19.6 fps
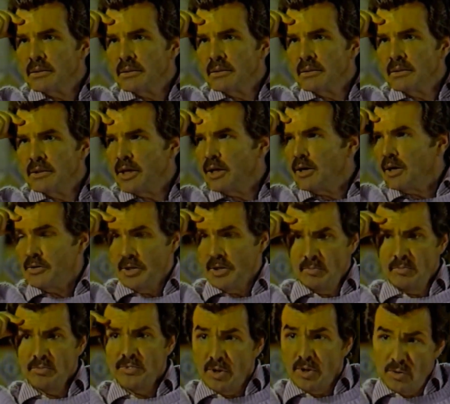Their, the,
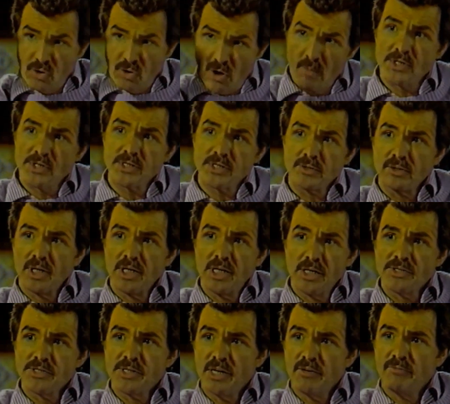the enormous
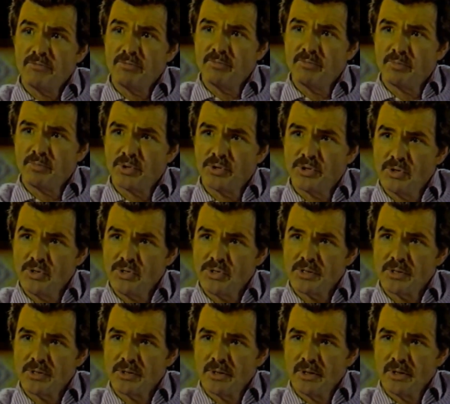hits they've produced,
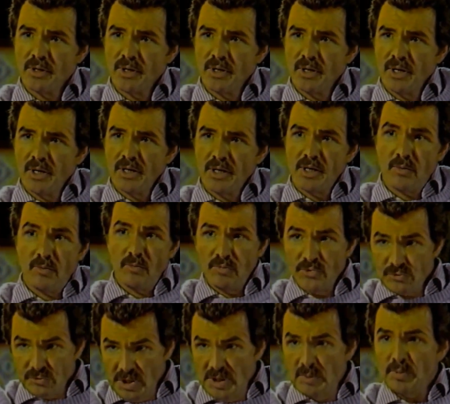the
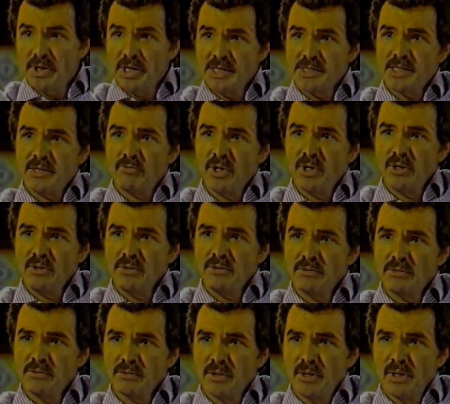screenplays they've written,
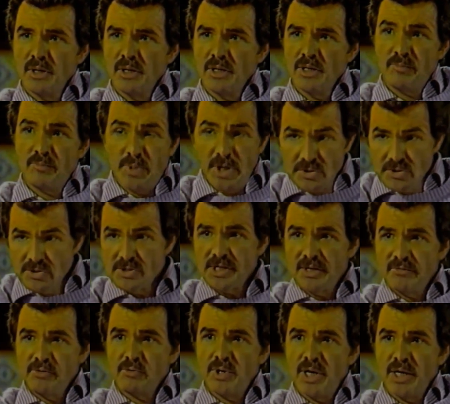the pictures
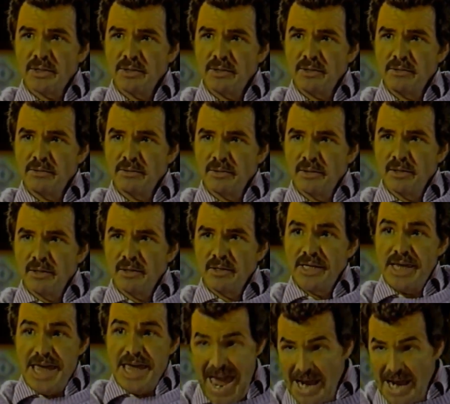they've directed,
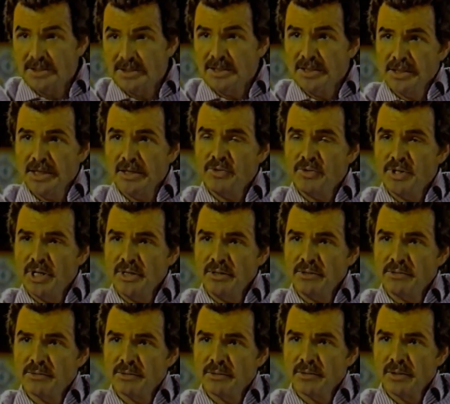the acting they've done?
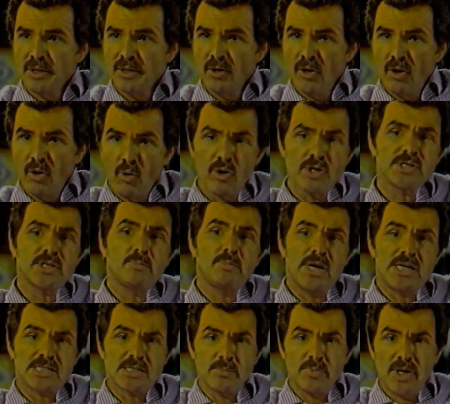Or is it
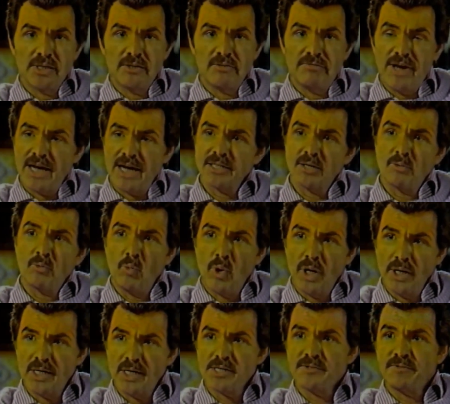based upon the fact that
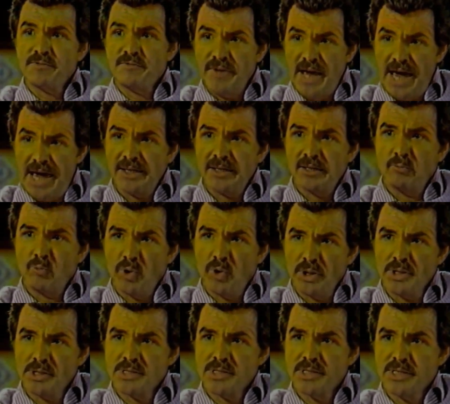one is fat and one
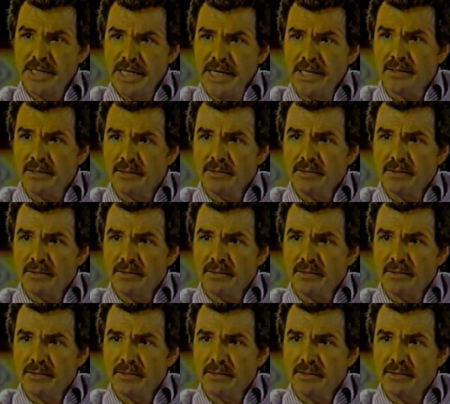is thin?